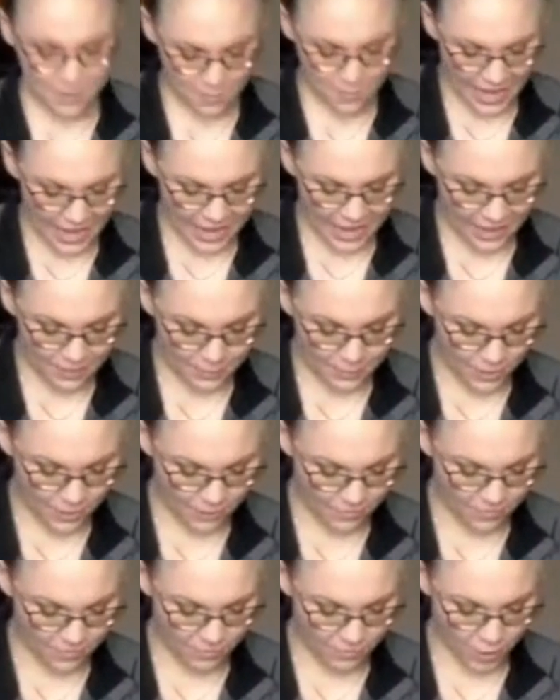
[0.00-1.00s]
back,
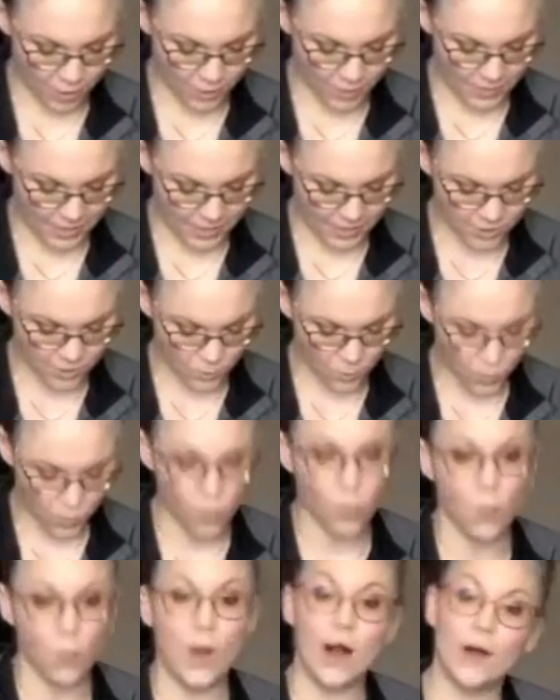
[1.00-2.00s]
performance.
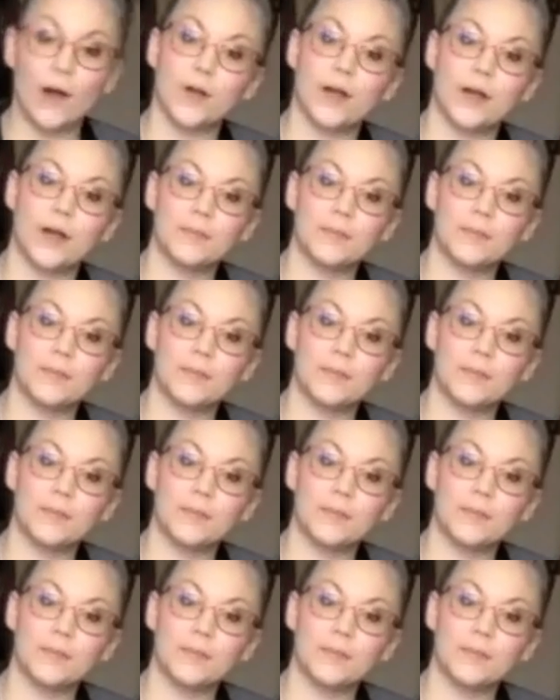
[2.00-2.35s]
Welcome